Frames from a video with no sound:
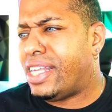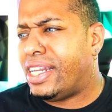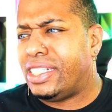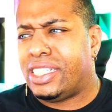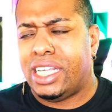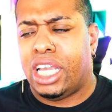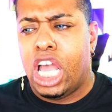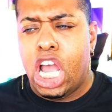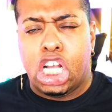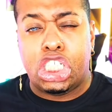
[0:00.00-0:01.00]
tendency
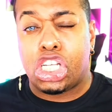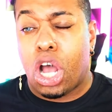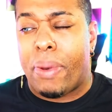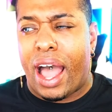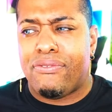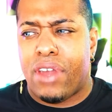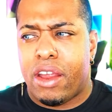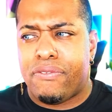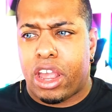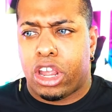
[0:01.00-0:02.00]
to go by
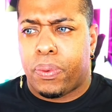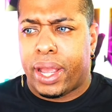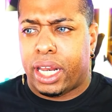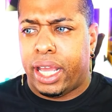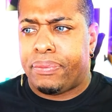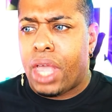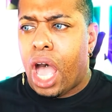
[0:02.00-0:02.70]
very, very quickly.